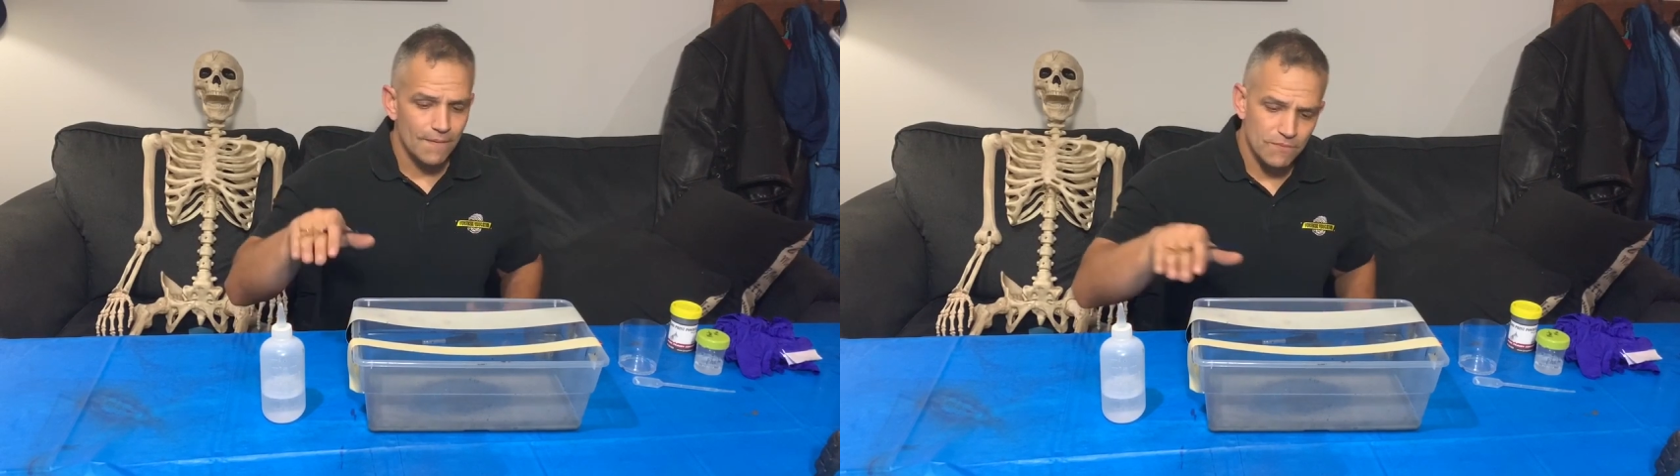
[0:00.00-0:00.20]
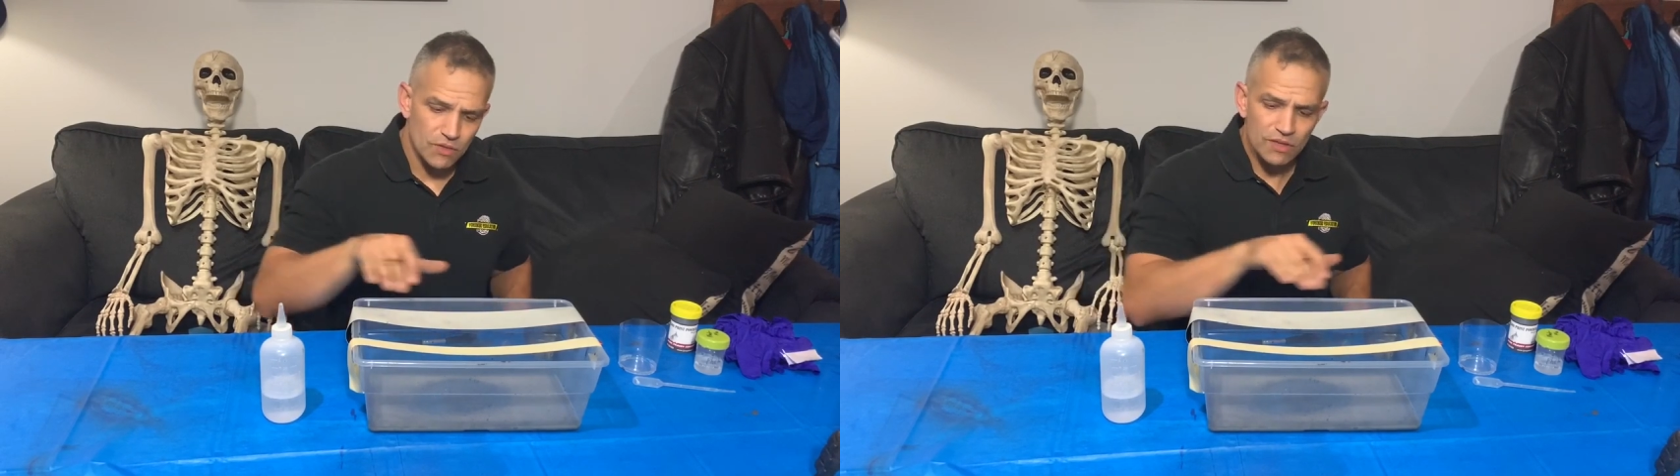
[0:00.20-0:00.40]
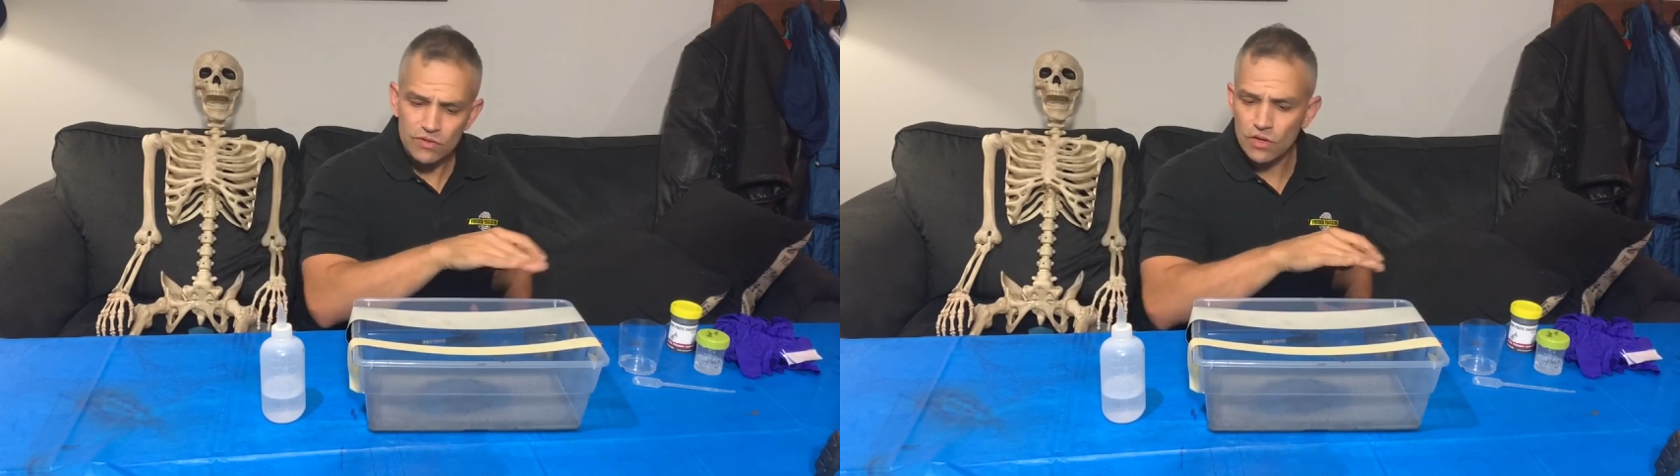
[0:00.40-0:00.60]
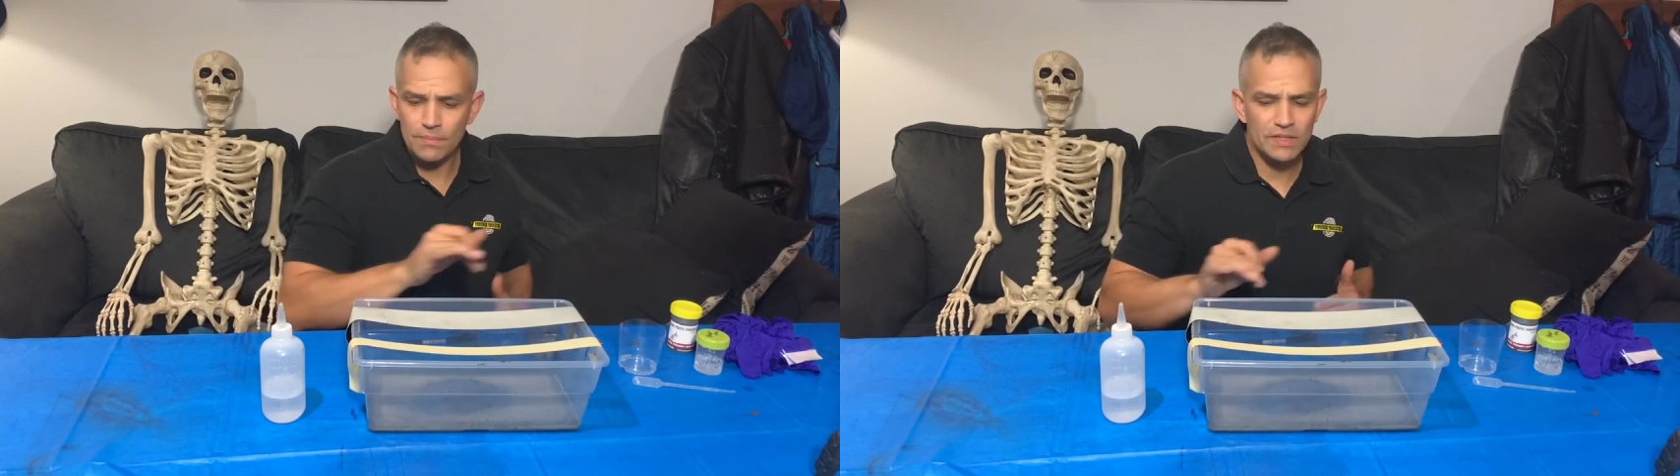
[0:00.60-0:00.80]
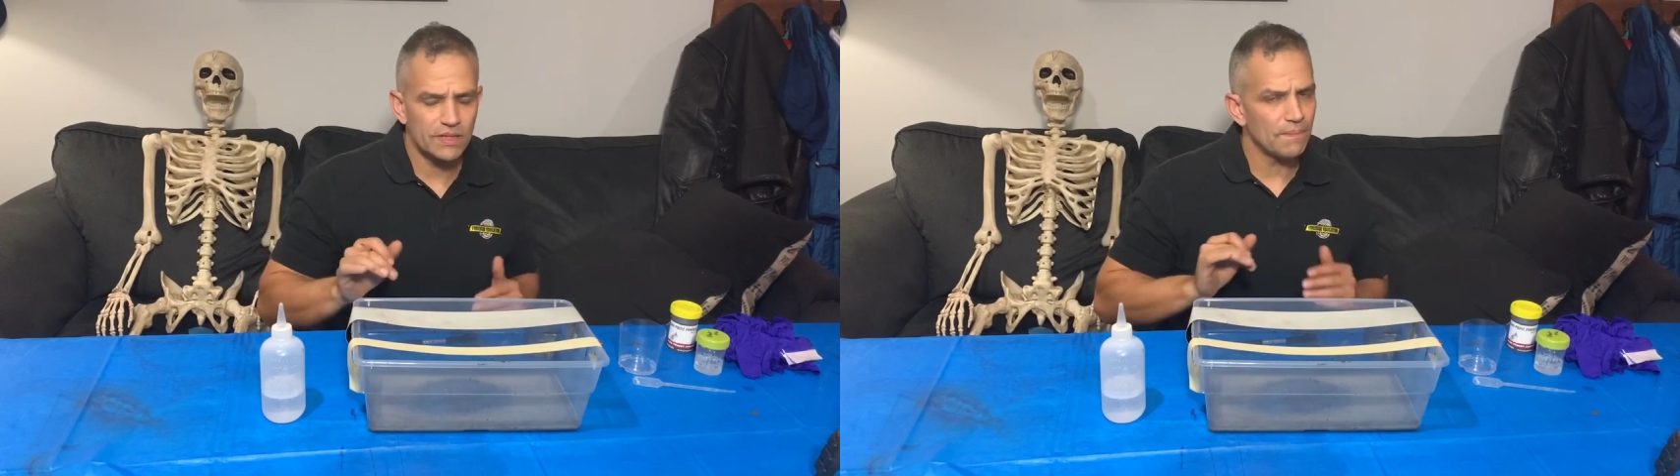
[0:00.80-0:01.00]
So this is going to
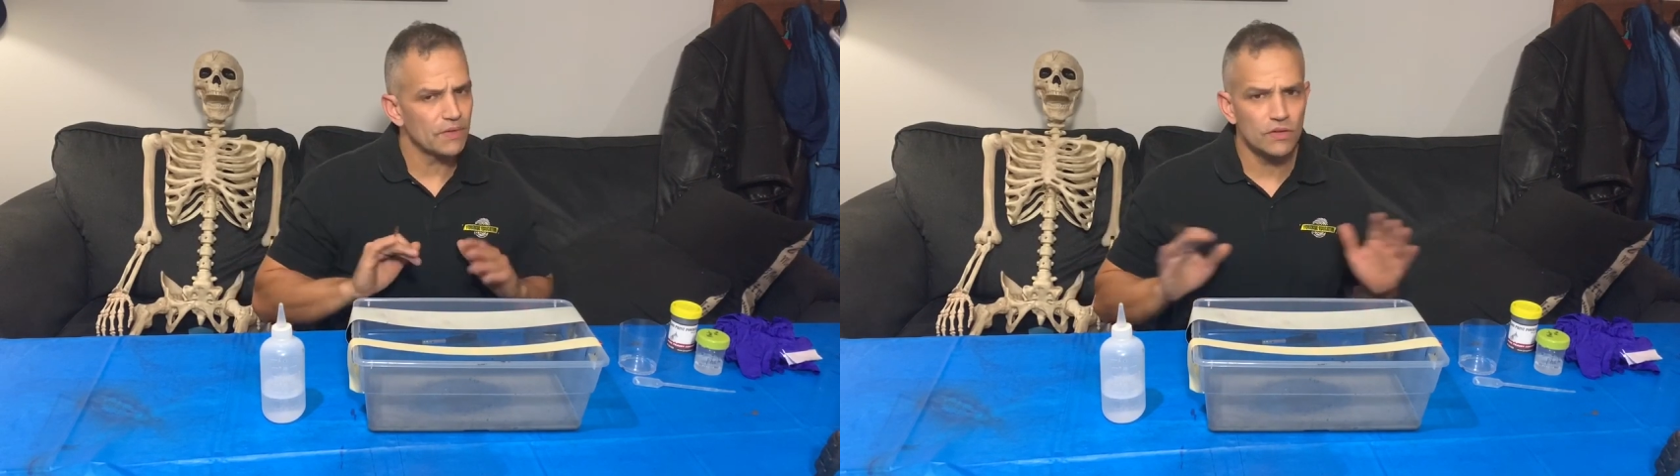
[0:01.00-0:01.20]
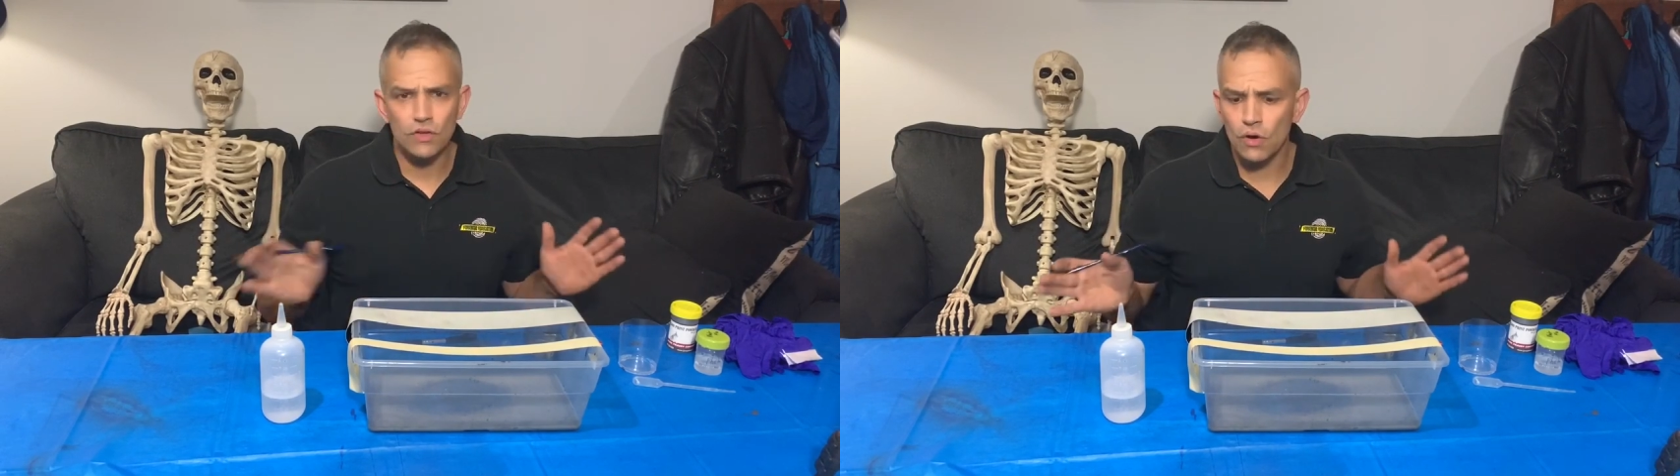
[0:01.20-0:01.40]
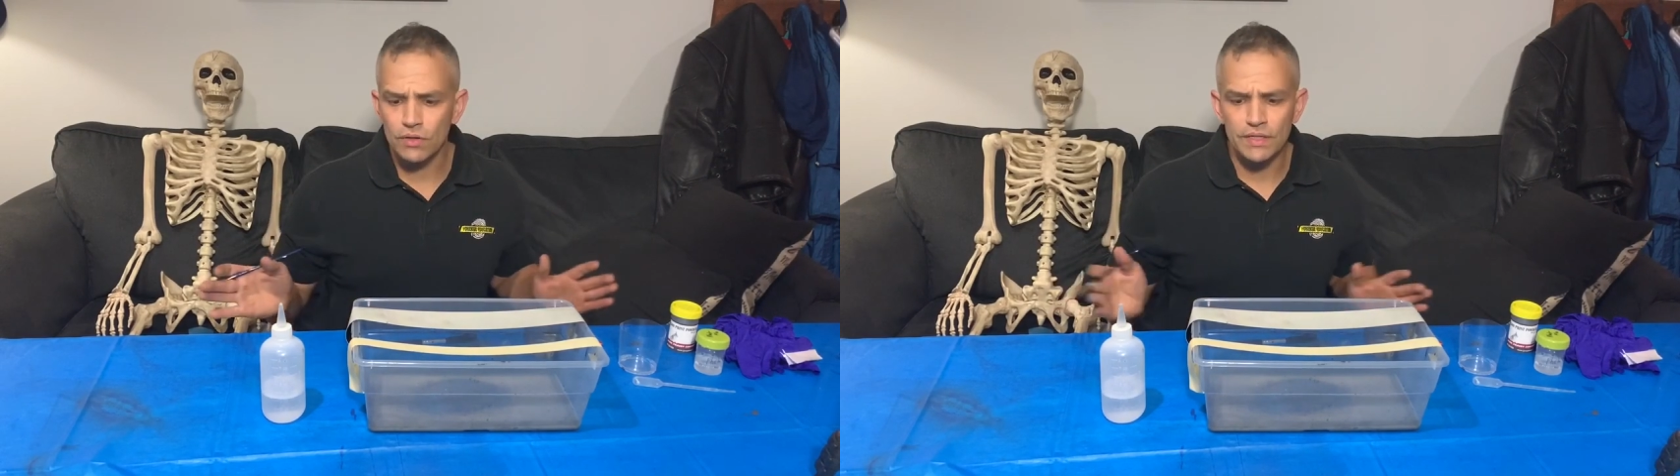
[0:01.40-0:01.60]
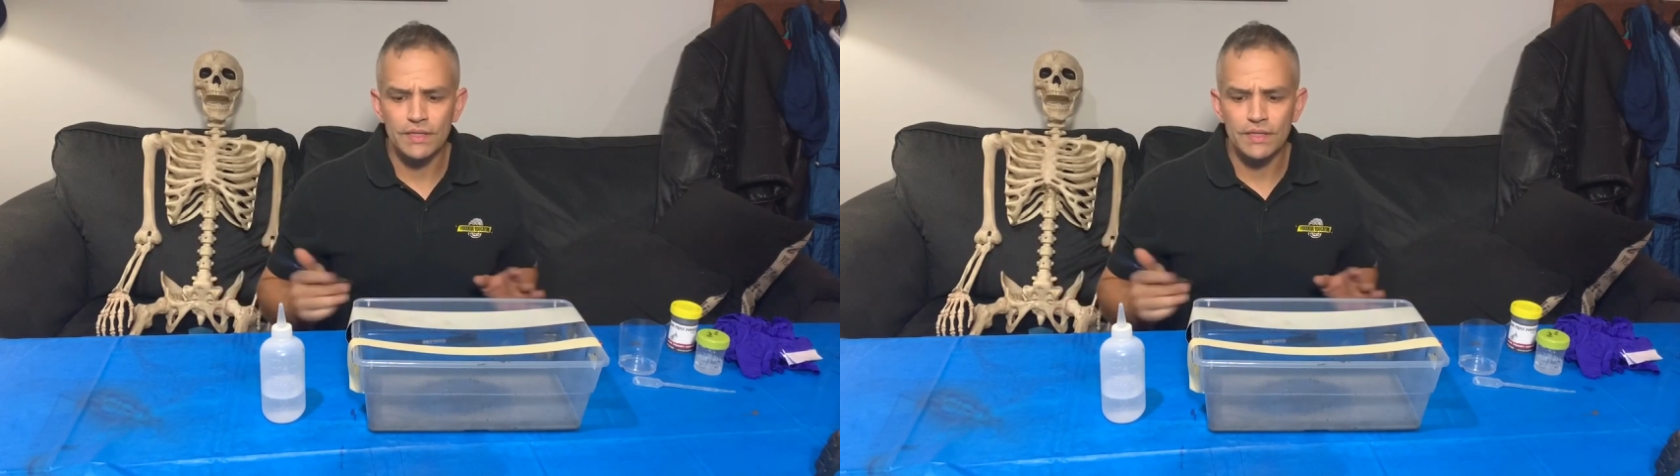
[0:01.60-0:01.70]
be something totally